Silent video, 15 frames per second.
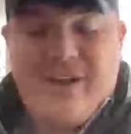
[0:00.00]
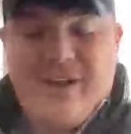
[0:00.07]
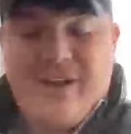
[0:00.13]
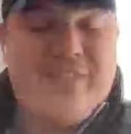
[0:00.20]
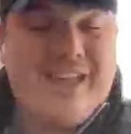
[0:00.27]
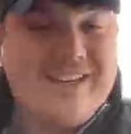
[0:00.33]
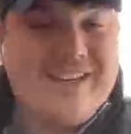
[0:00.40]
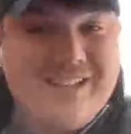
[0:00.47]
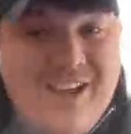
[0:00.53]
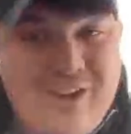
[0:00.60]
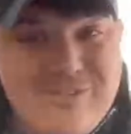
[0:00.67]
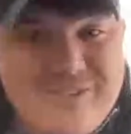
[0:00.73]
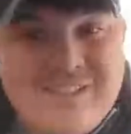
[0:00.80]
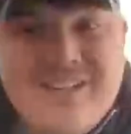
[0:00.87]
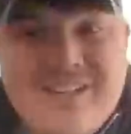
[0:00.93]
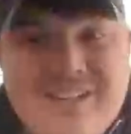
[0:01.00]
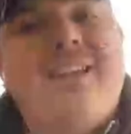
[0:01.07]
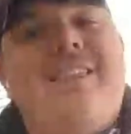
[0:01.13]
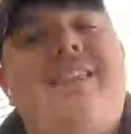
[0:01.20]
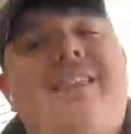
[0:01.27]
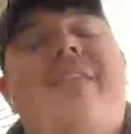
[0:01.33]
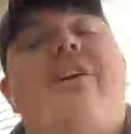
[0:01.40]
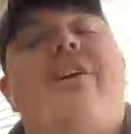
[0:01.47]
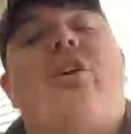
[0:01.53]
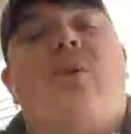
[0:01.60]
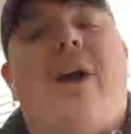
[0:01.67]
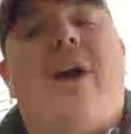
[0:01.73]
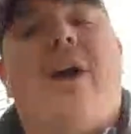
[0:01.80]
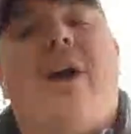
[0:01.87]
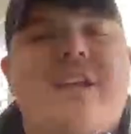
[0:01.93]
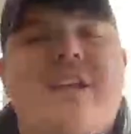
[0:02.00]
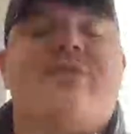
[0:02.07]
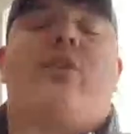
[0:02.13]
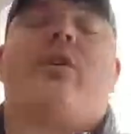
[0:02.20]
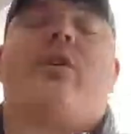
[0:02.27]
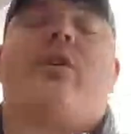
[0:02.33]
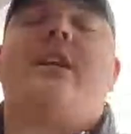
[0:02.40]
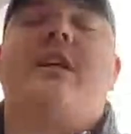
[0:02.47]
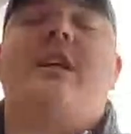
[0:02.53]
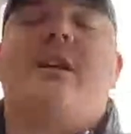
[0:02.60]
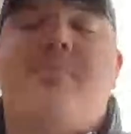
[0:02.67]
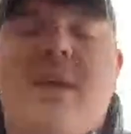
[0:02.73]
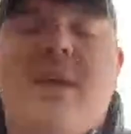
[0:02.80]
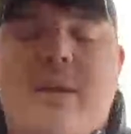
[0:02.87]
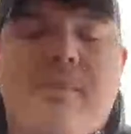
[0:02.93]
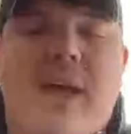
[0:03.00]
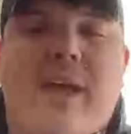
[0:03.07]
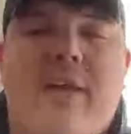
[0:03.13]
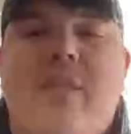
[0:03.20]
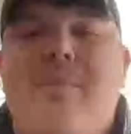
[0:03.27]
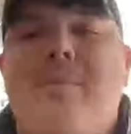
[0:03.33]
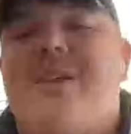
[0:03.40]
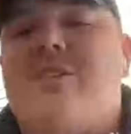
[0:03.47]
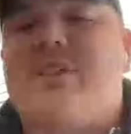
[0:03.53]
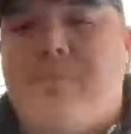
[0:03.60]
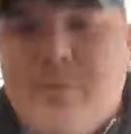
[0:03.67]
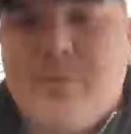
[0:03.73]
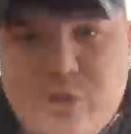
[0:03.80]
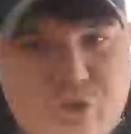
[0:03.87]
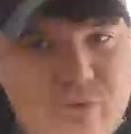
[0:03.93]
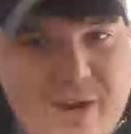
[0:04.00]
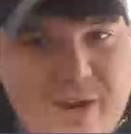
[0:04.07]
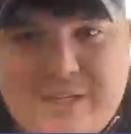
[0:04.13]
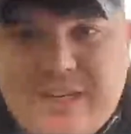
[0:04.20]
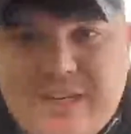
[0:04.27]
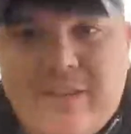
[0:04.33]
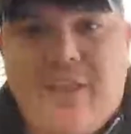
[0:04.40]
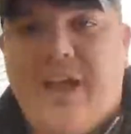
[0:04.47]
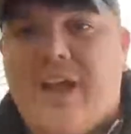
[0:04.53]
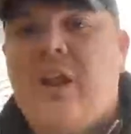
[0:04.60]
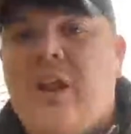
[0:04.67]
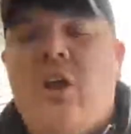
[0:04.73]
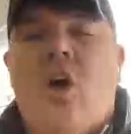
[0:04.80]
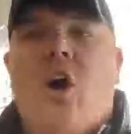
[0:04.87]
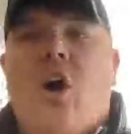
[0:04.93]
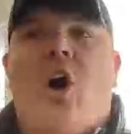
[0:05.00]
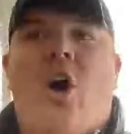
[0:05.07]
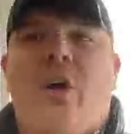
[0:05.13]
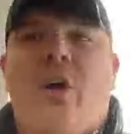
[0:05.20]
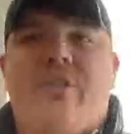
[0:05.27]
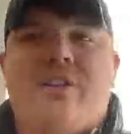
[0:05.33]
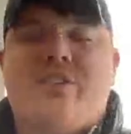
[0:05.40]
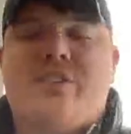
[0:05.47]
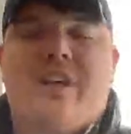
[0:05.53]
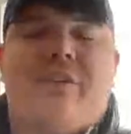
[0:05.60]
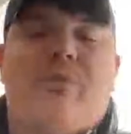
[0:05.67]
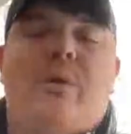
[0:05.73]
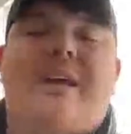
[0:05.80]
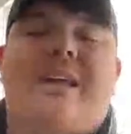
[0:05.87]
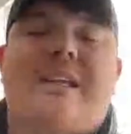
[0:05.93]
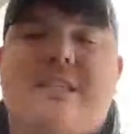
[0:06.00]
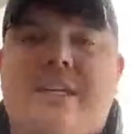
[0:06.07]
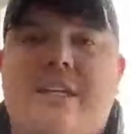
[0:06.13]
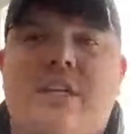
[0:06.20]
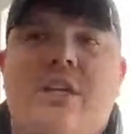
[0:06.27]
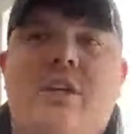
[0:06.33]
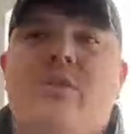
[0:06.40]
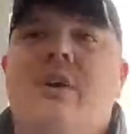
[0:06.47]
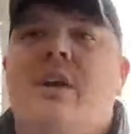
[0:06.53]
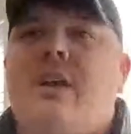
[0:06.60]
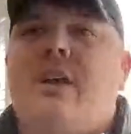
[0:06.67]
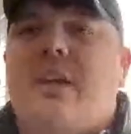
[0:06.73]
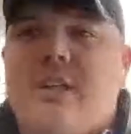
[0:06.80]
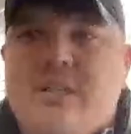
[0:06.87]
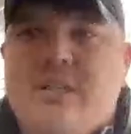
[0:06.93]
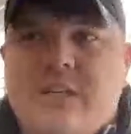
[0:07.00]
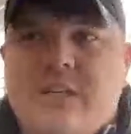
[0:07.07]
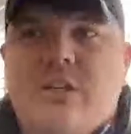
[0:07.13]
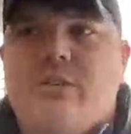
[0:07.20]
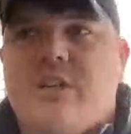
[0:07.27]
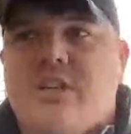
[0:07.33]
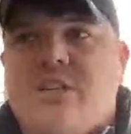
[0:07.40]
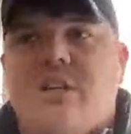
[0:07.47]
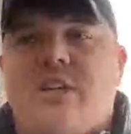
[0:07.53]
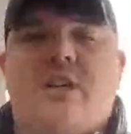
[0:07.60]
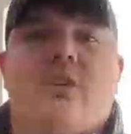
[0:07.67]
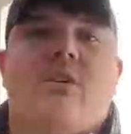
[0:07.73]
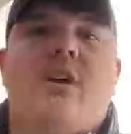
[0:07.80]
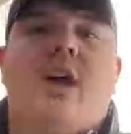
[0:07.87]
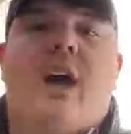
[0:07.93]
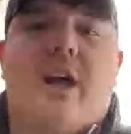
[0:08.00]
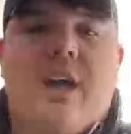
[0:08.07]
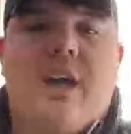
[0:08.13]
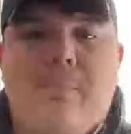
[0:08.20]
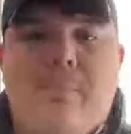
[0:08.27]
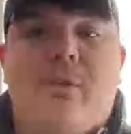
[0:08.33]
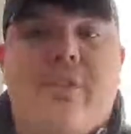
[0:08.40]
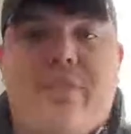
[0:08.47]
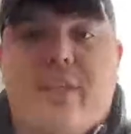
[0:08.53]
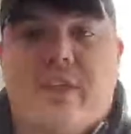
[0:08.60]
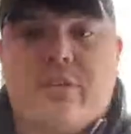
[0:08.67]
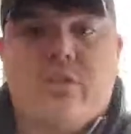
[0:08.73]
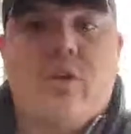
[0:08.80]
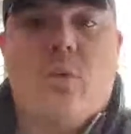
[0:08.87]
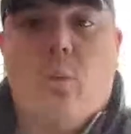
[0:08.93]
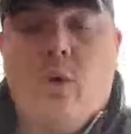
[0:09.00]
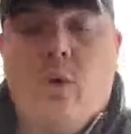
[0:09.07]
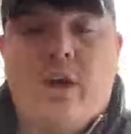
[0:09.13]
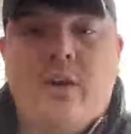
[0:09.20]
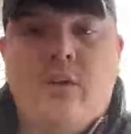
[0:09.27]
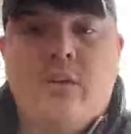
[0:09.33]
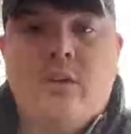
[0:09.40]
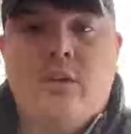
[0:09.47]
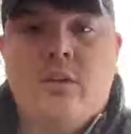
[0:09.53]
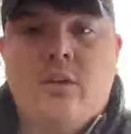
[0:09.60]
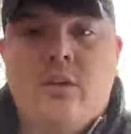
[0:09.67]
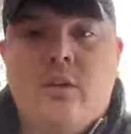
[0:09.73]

But if they don't, then the cries for they need a big man, they messed up at the trade deadline, all this stuff will continue, continue, continue. A couple of things. One,